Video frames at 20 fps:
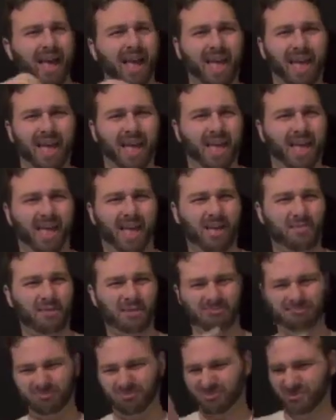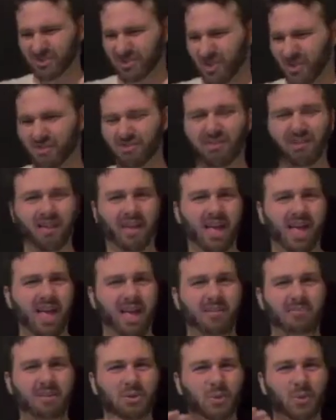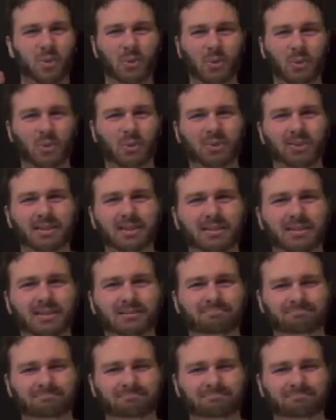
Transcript: especially when there's something we can do about it.